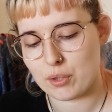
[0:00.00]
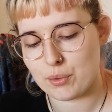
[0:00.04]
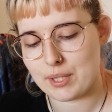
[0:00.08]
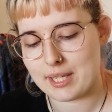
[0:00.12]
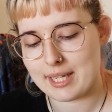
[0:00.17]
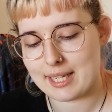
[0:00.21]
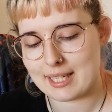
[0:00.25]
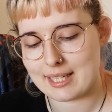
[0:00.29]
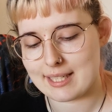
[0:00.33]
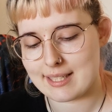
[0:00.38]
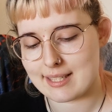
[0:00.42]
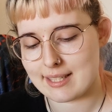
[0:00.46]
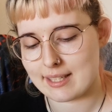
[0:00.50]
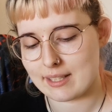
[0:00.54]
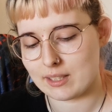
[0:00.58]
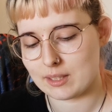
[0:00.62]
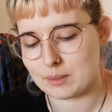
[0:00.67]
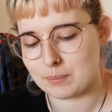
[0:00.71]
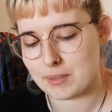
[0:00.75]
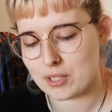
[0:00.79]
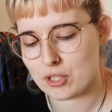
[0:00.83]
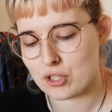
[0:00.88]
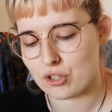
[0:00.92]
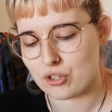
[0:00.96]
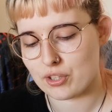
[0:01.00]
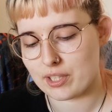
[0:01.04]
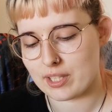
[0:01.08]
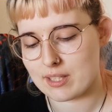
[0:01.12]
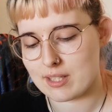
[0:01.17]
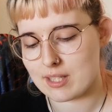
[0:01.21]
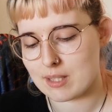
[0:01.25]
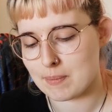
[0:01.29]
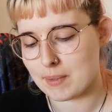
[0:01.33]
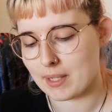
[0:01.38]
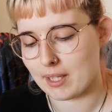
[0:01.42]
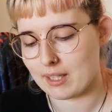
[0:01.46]
uniquely skilled
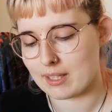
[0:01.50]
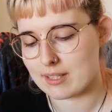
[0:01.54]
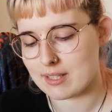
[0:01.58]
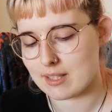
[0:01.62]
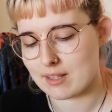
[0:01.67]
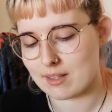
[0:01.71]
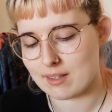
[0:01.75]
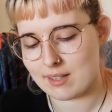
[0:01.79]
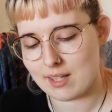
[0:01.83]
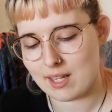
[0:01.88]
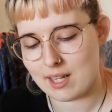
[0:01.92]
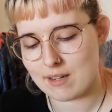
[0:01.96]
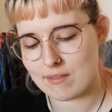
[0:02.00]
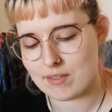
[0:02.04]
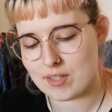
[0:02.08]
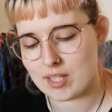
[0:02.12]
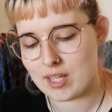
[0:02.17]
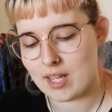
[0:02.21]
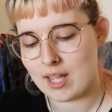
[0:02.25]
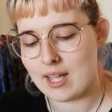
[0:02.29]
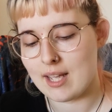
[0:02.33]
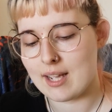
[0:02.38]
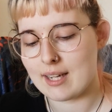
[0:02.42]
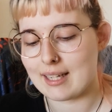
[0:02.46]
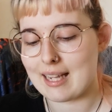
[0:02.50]
miscreants, smugglers and thieves,